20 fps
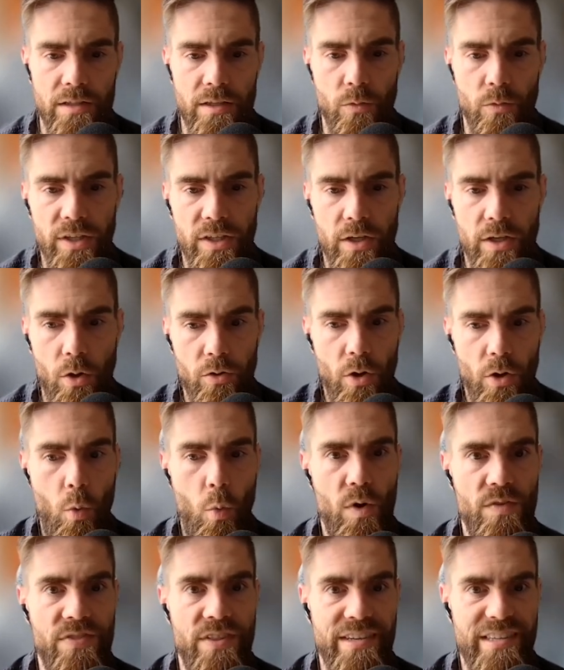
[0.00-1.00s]
So we don't know
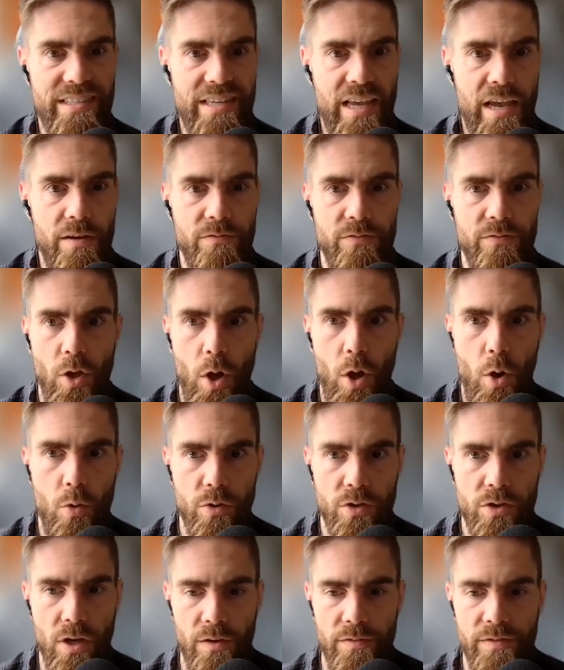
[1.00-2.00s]
what the safe
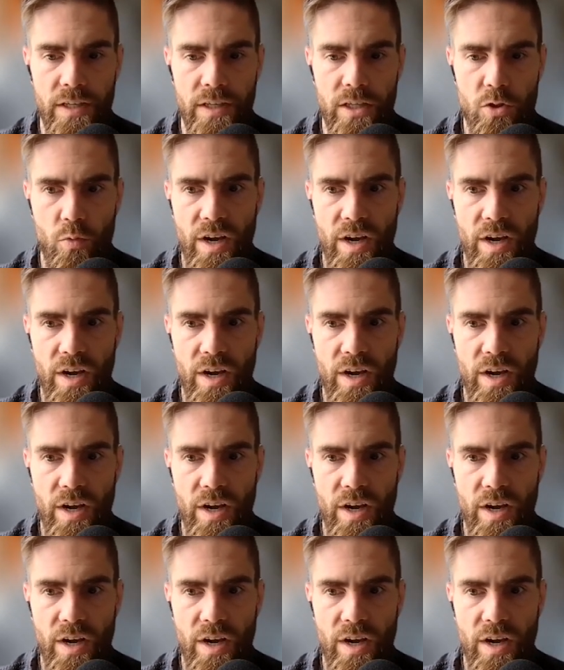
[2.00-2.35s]
dose of this